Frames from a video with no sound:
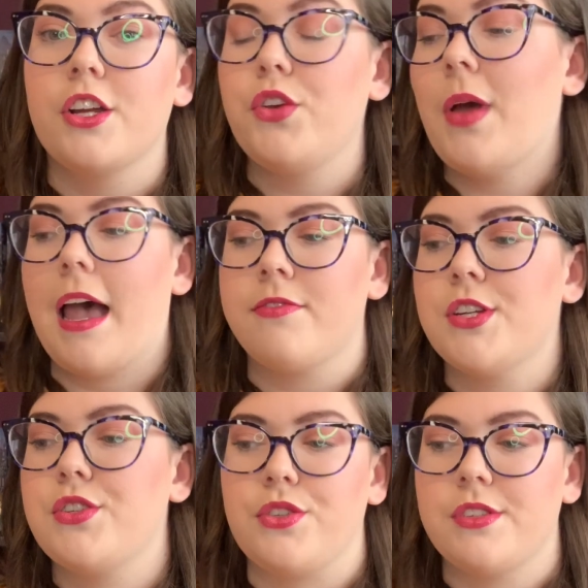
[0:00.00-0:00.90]
you have
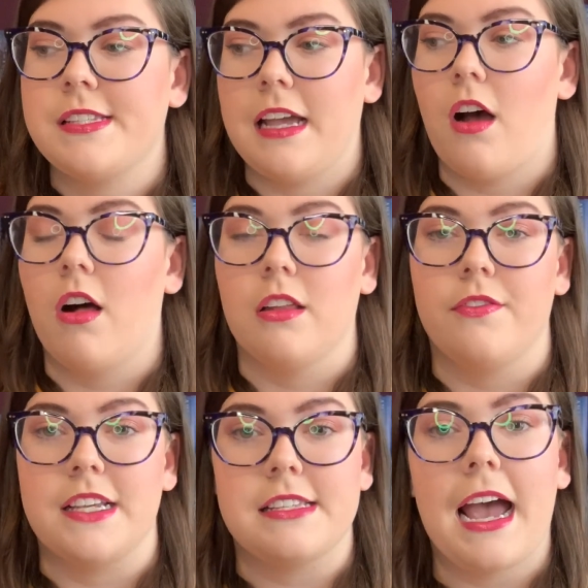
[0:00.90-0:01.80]
to sit all of
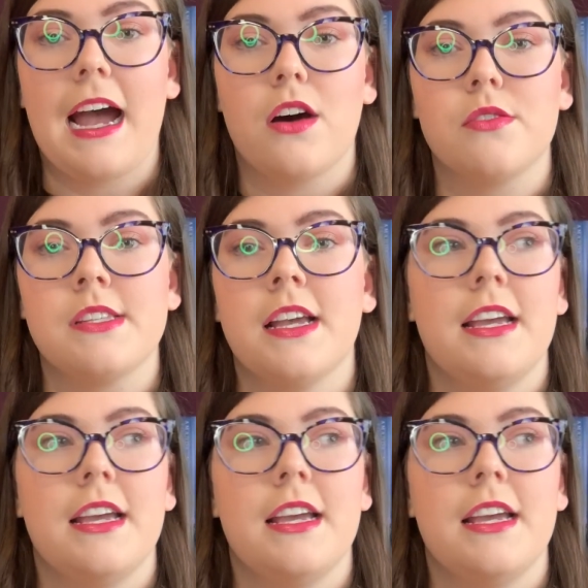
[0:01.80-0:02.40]
these owls.